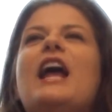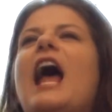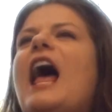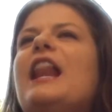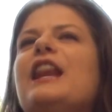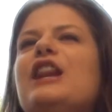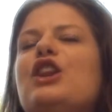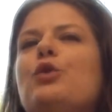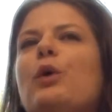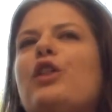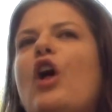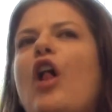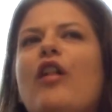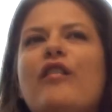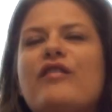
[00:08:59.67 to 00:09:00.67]
And with
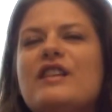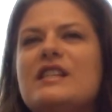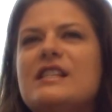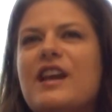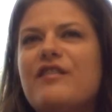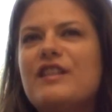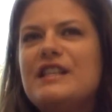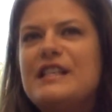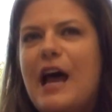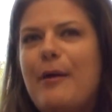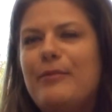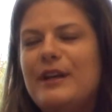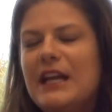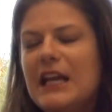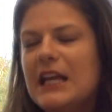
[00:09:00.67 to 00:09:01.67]
all of the stuff that's
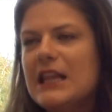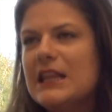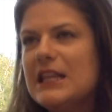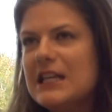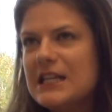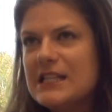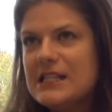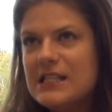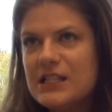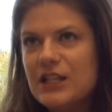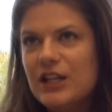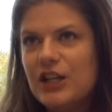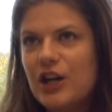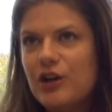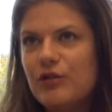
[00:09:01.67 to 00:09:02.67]
happening this,
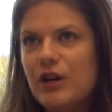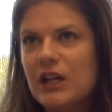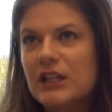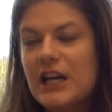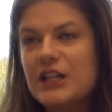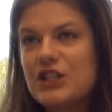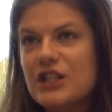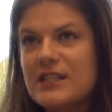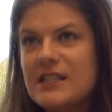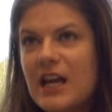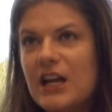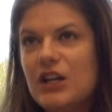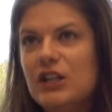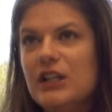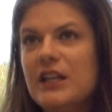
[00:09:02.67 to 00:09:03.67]
you know, election
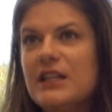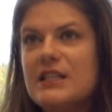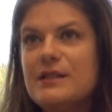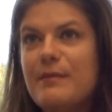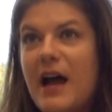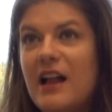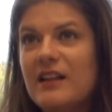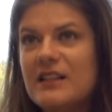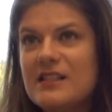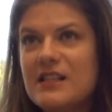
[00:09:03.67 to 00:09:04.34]
cycle and this ballot